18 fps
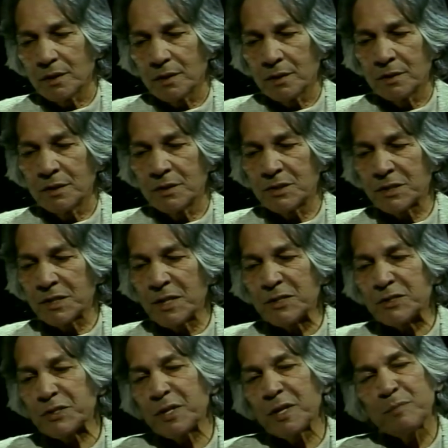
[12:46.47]
The
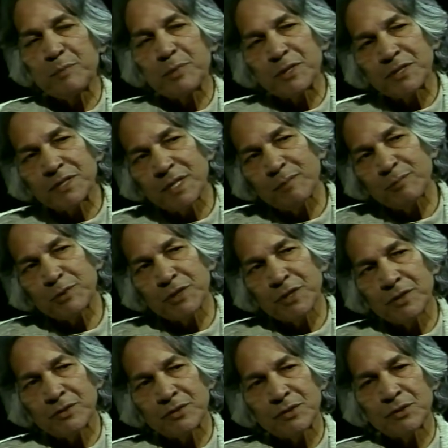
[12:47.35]
sensory
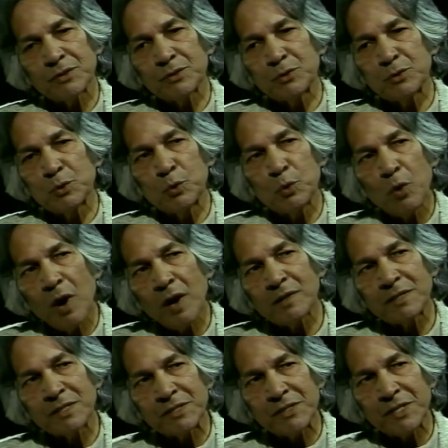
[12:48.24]
perceptions do
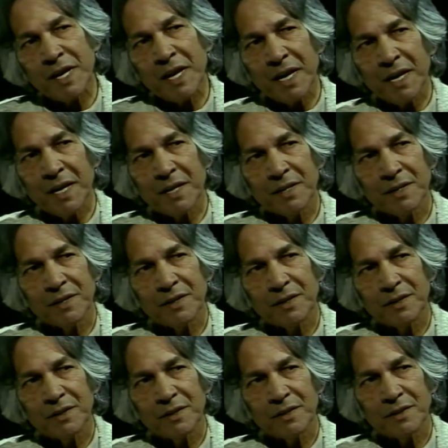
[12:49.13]
not say
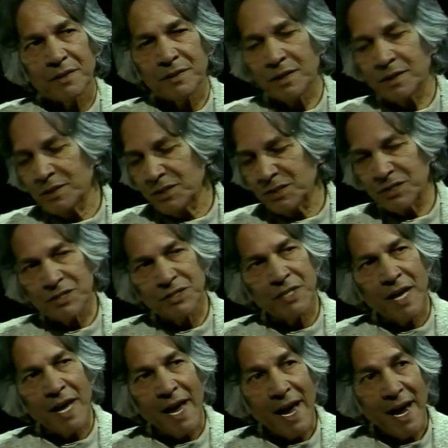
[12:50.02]
that this
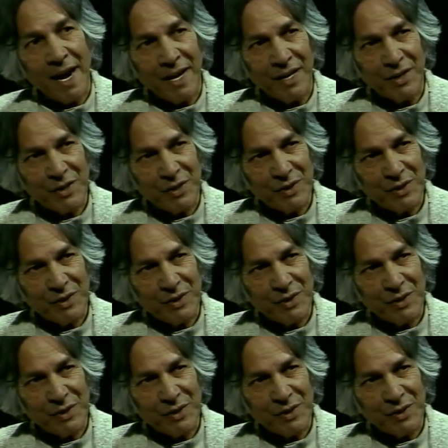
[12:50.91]
is a hand.